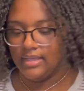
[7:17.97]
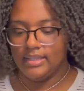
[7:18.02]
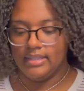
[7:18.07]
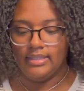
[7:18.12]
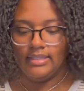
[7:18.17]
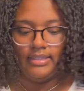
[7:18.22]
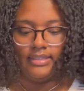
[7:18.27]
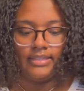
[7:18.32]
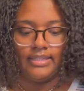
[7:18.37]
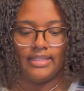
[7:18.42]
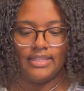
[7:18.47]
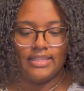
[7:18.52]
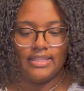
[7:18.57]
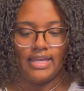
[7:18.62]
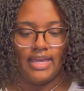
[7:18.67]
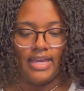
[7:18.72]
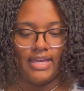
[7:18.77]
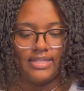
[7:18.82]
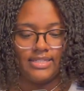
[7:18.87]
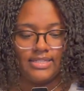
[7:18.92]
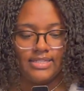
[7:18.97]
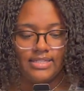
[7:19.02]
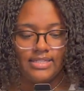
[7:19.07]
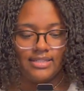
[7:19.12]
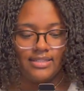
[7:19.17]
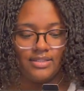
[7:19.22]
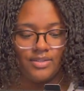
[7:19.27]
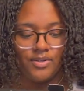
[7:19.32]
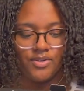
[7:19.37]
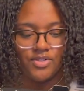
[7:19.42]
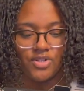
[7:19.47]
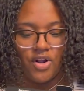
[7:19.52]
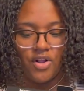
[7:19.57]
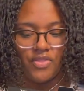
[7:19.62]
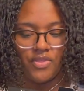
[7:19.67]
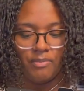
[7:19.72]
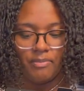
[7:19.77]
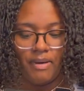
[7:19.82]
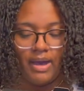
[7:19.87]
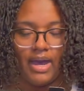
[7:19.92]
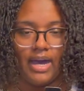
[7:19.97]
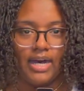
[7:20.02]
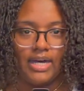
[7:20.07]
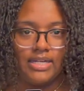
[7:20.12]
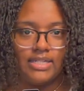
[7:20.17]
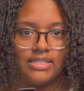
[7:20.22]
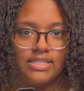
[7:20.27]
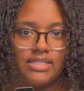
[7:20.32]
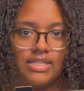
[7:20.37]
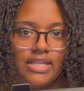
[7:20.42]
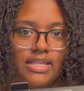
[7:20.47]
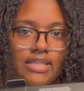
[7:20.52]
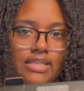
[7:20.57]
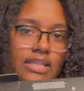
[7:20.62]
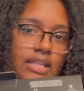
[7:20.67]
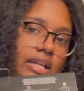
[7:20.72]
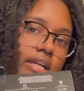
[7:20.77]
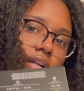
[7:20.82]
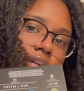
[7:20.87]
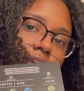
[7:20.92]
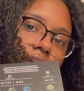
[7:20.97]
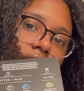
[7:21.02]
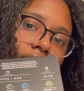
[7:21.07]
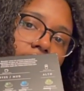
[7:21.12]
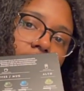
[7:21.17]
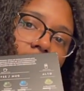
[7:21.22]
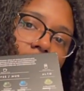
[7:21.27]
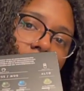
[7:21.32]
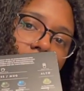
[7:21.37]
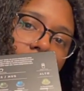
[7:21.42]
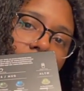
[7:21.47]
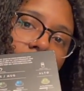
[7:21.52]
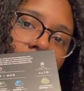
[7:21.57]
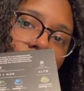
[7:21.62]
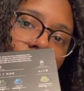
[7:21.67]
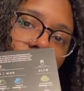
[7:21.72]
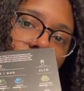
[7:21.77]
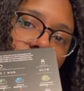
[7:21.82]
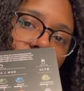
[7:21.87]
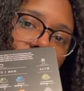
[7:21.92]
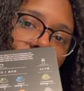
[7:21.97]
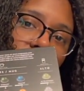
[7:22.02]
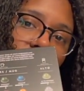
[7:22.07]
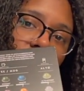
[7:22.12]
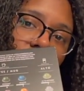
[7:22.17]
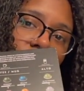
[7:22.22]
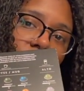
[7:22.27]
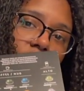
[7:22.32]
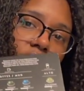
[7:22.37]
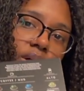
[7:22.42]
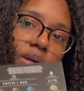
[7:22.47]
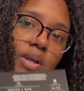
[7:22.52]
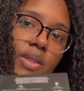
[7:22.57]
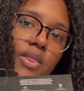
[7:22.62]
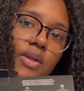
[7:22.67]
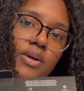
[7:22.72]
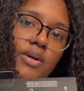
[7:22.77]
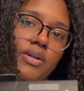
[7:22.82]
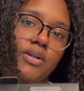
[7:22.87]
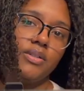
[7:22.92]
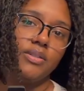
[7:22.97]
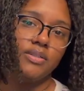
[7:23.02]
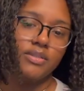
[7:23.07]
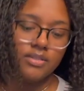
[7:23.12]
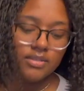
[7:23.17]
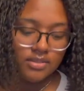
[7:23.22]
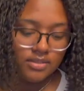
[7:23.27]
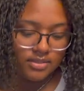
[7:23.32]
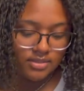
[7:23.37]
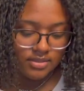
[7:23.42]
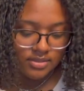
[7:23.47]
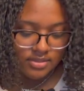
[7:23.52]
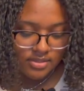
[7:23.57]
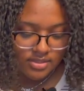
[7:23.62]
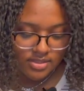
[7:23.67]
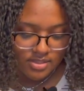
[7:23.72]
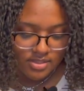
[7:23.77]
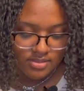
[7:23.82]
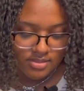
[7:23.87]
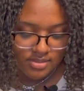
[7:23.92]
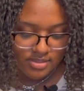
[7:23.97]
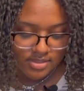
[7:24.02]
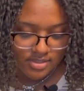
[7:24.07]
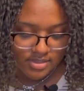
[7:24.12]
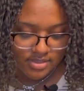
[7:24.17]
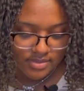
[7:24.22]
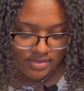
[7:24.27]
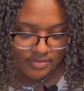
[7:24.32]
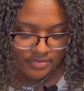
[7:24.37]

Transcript: look at that. Those are the pods in there. How cool are those?